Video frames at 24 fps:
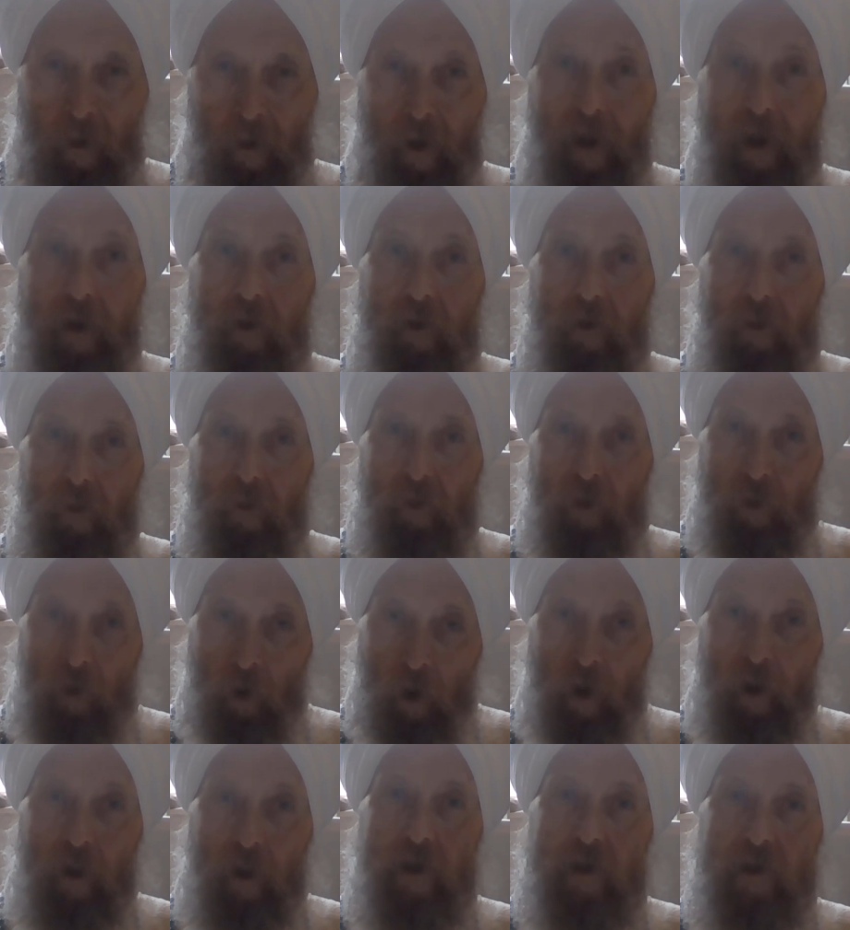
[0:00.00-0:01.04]
and the
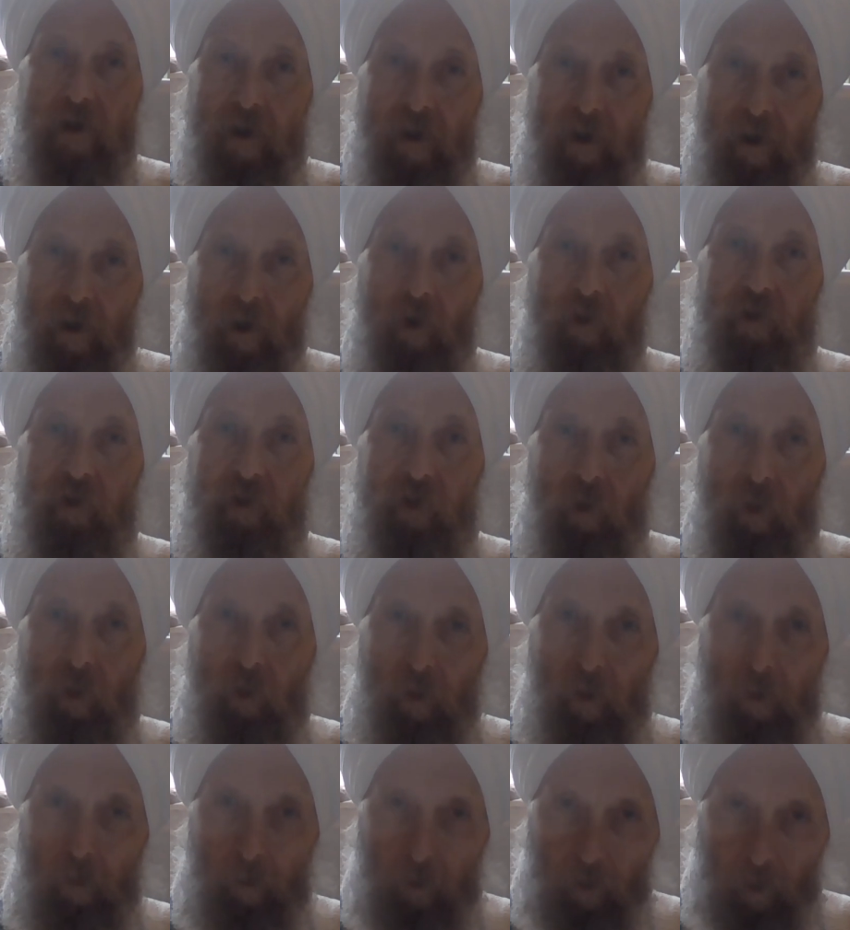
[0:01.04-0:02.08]
knowledge that he
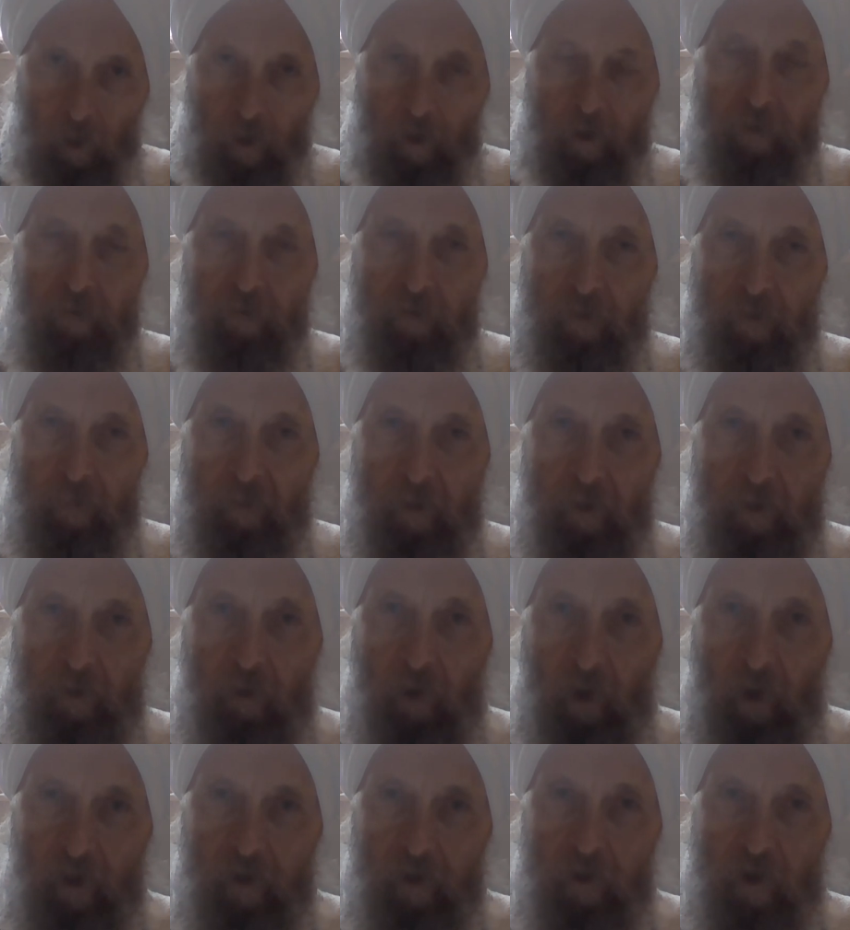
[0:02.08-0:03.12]
also got from the
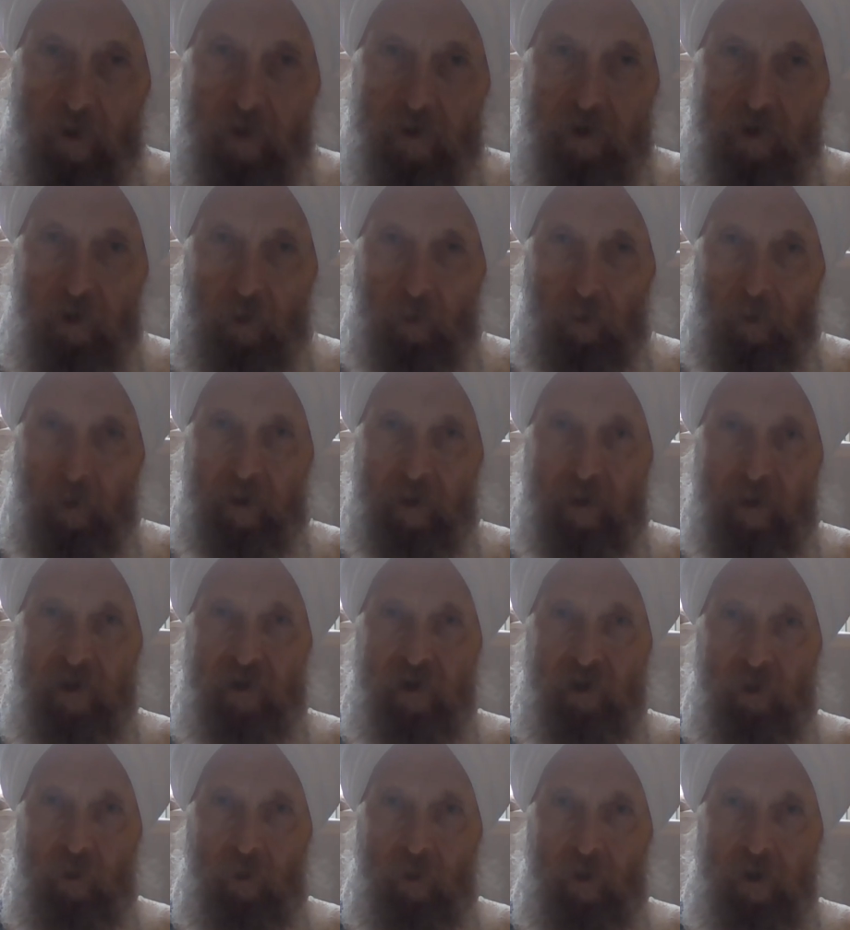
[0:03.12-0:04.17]
doctors who were his
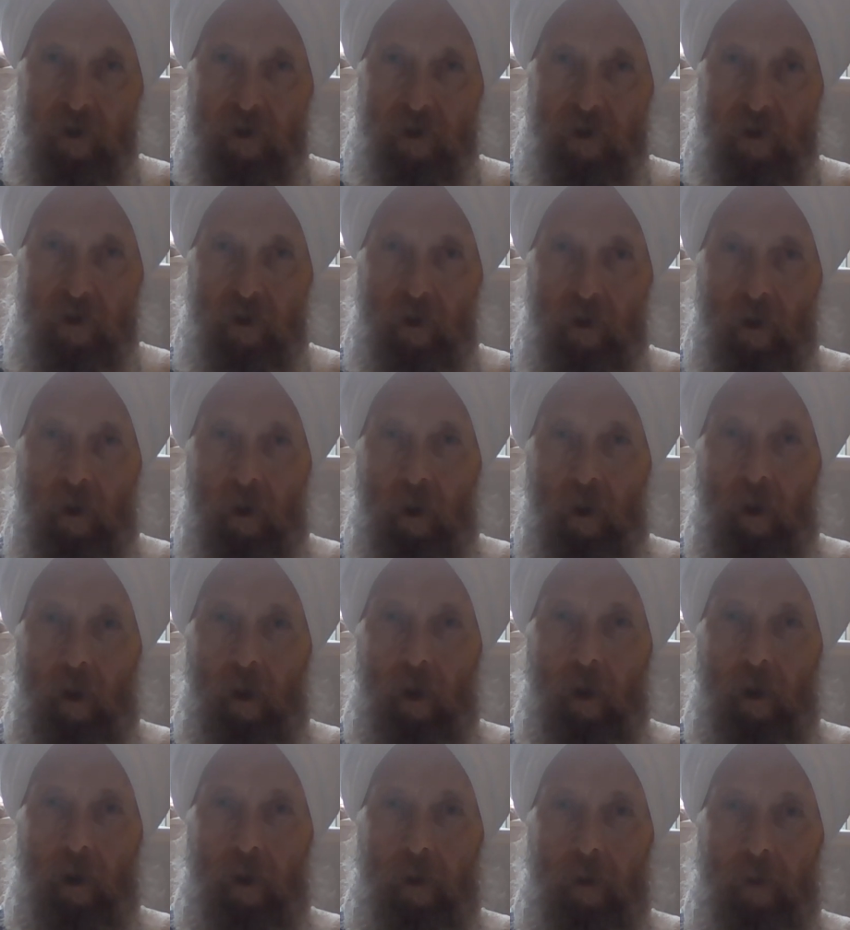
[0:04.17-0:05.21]
students,
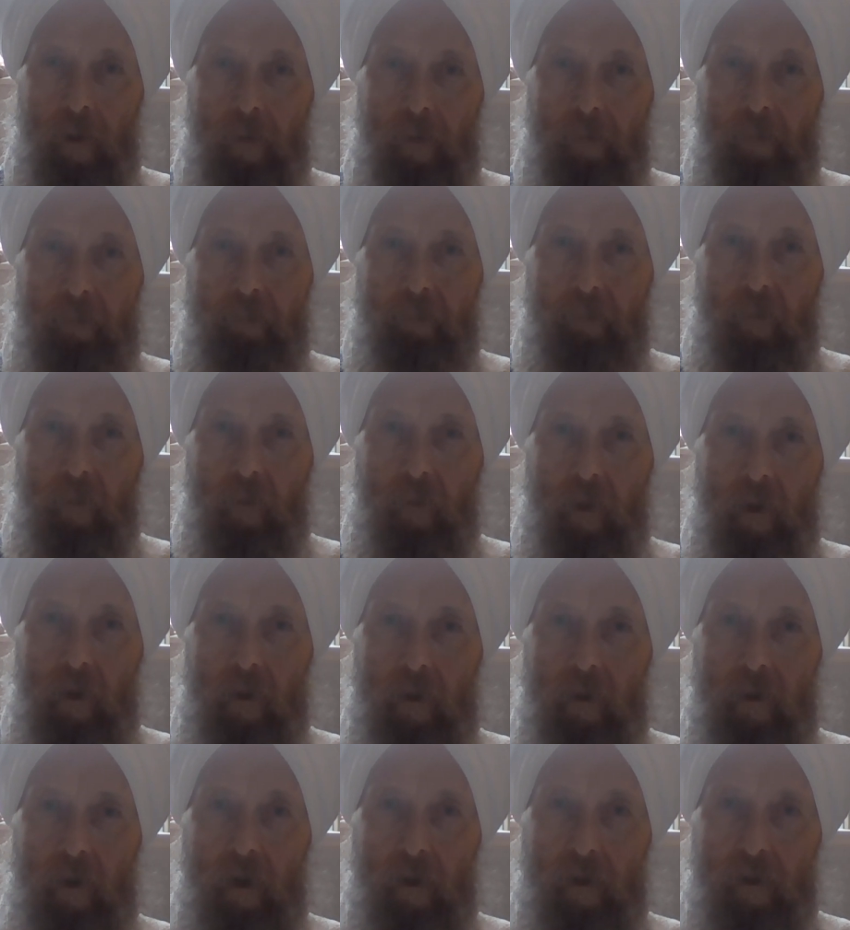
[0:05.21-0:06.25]

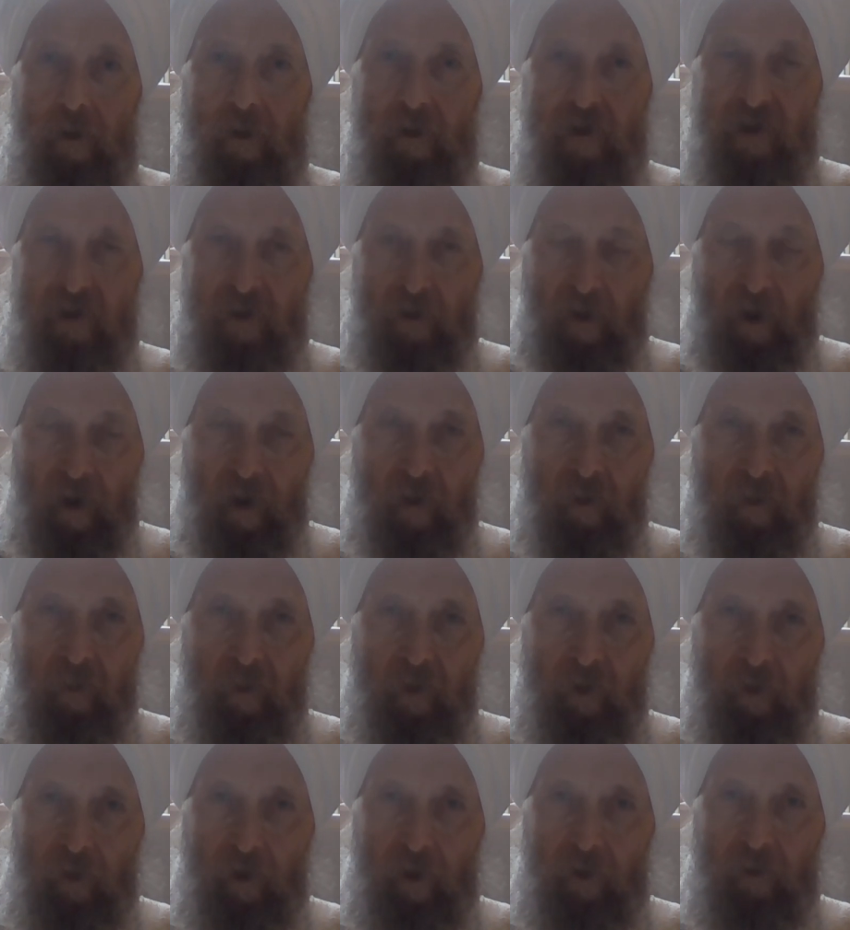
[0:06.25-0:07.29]
Dr. Saram
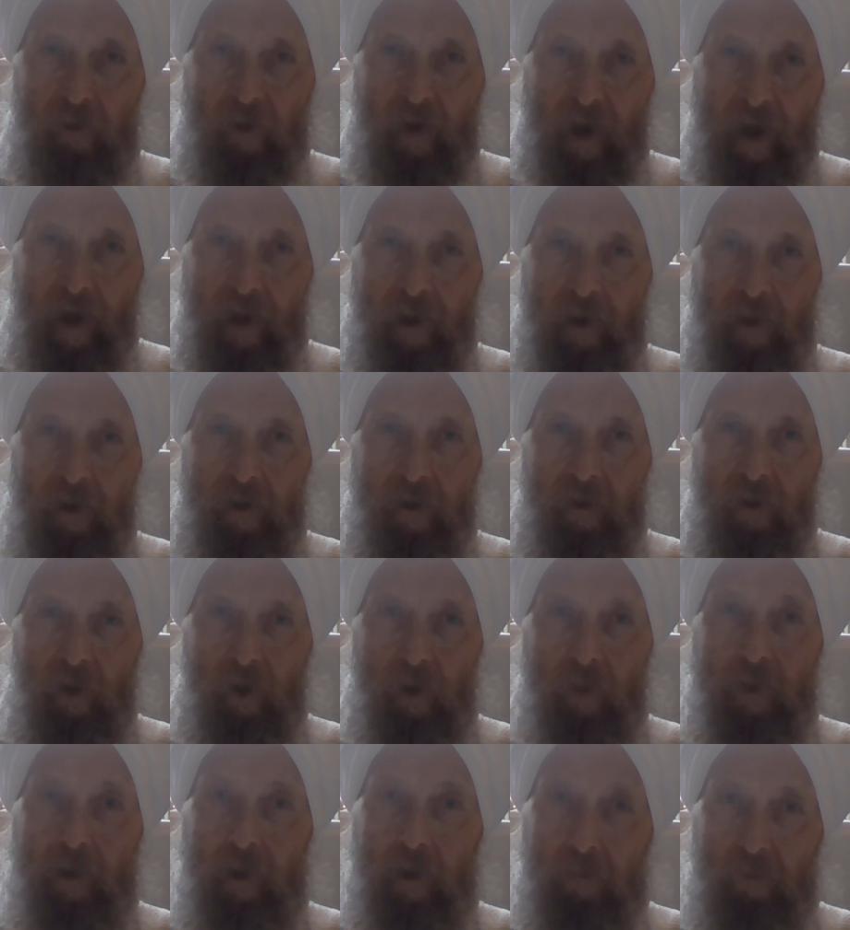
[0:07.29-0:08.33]
and Dr. Allen.
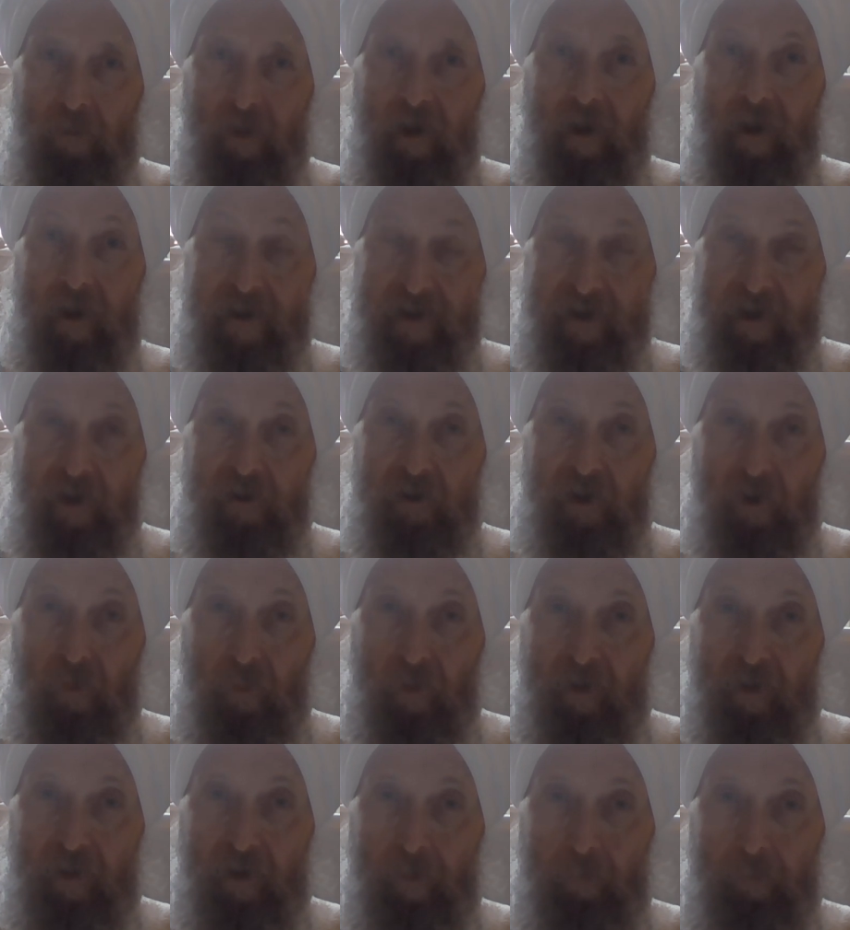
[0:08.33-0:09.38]
He consulted
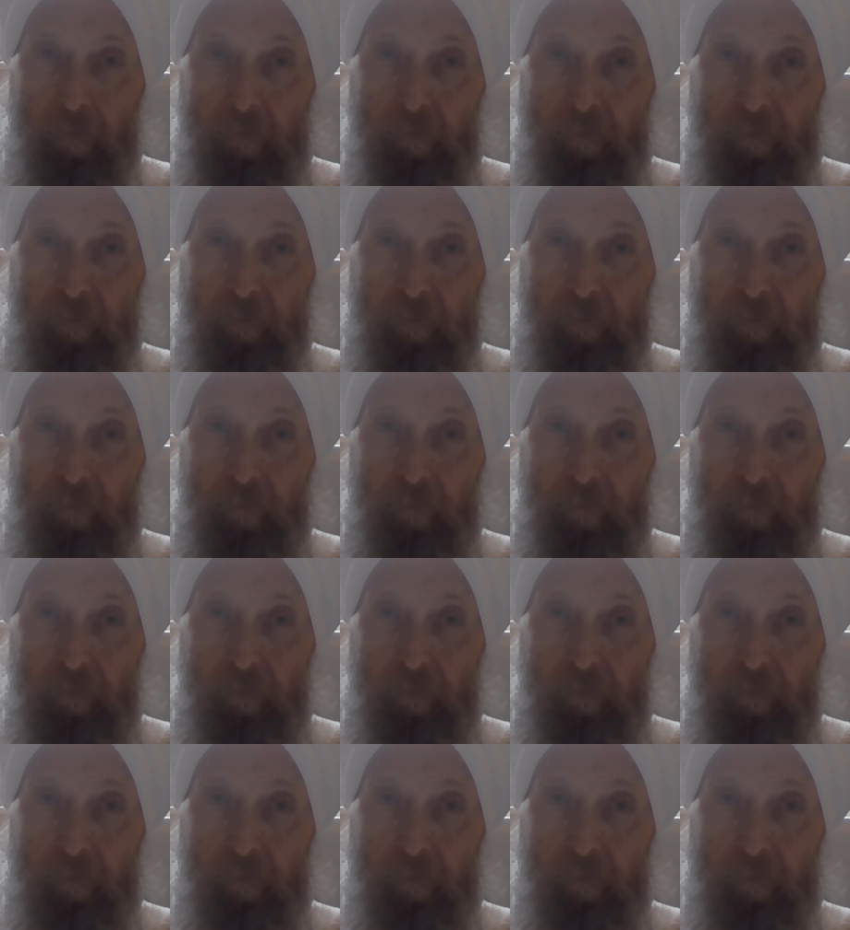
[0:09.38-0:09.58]
with them,